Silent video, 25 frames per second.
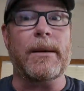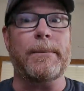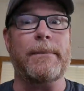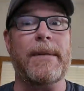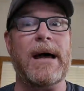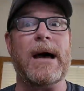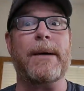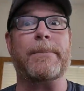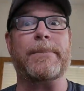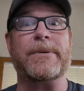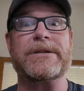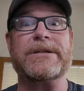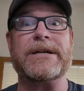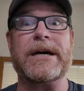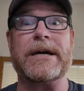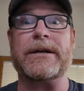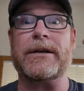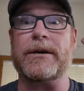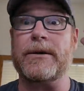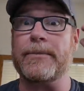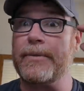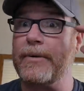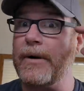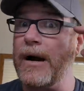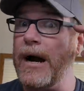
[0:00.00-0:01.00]
about
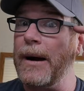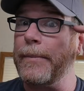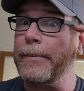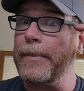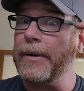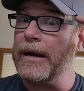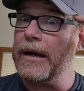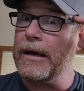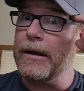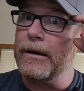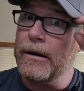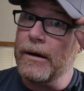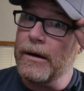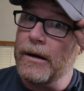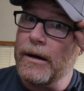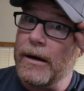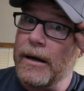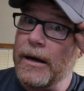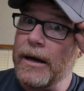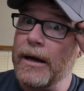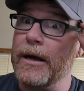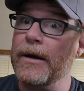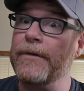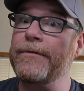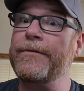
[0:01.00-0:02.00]
protecting your property,
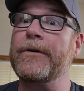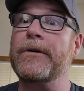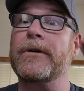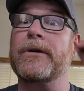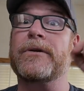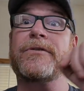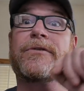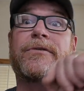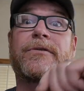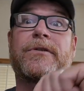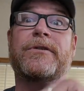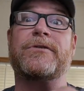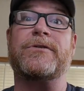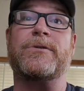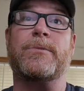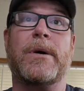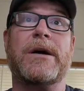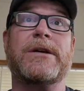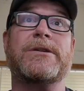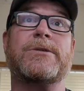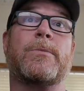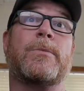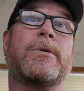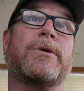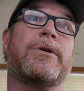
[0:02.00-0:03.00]
and if you're in a
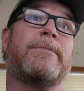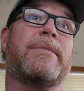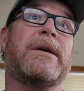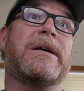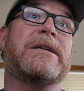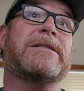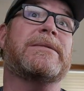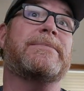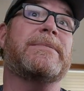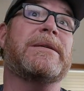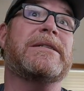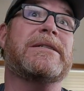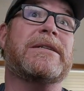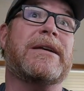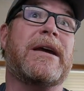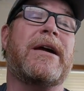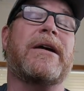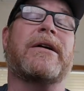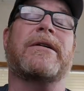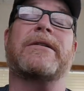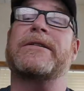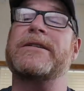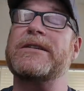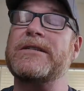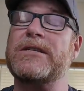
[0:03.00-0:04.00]
situation where you may be
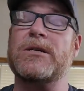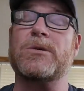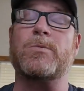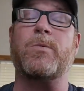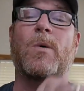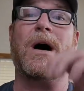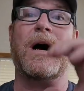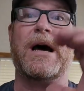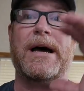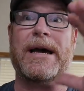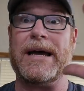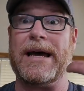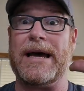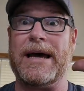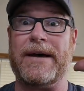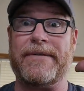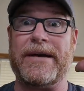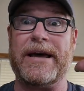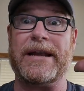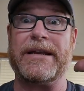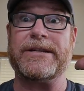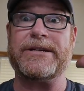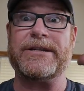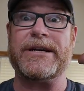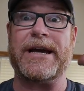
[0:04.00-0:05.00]
scared, this is why I've
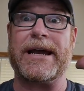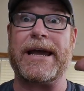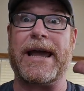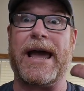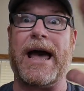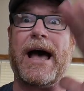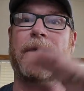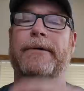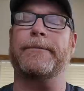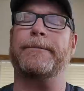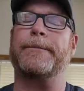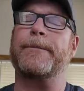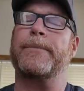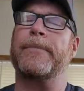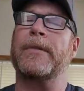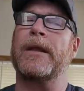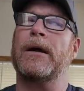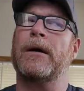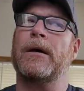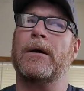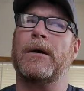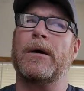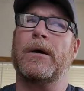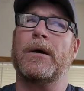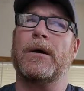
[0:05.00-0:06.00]
had to check out.
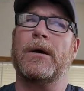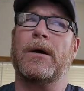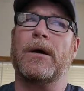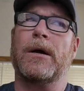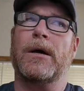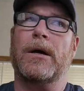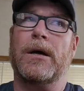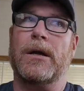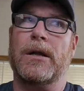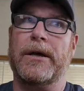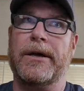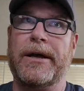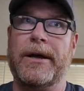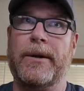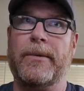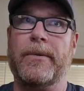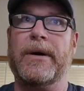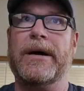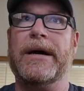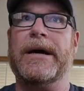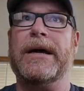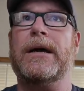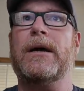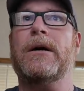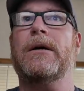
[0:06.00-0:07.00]
Well,
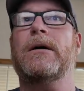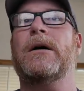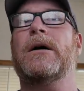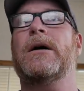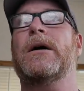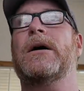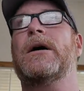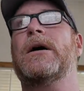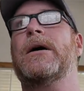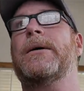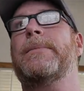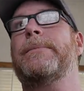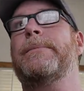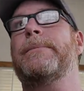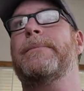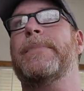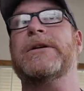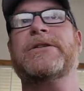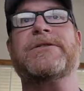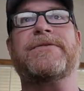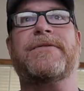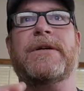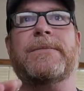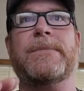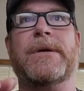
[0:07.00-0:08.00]
anyway, a
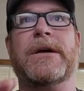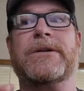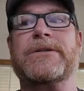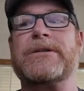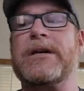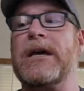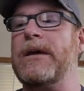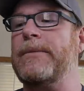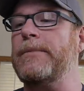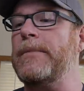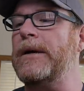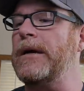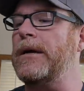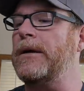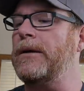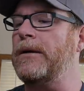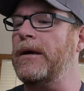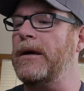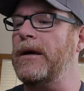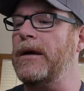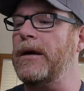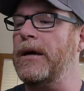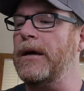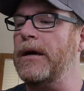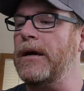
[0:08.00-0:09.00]
bunch of emails came in,
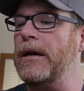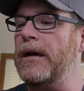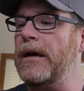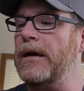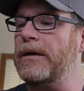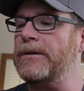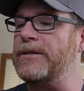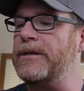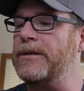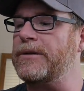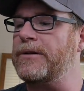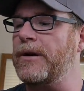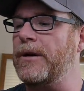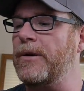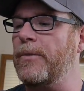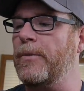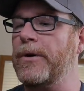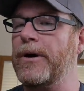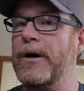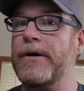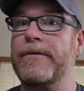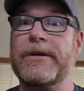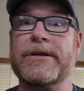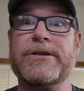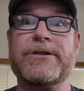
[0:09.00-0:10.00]
and I sat there and
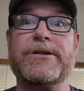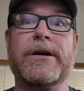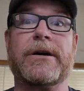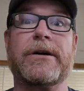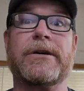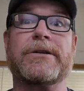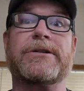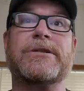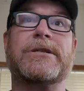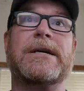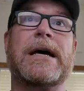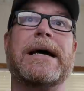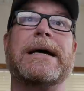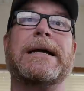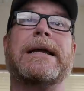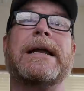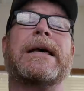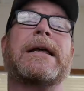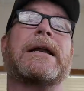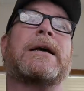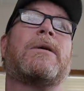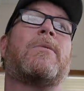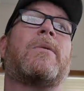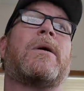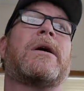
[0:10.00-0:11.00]
went over to Jared's site,
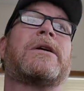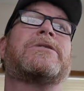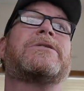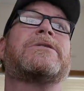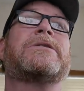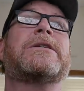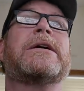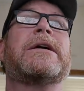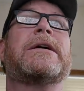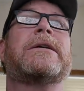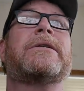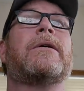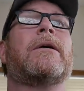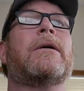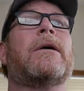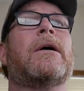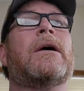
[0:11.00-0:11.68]
and I watched it,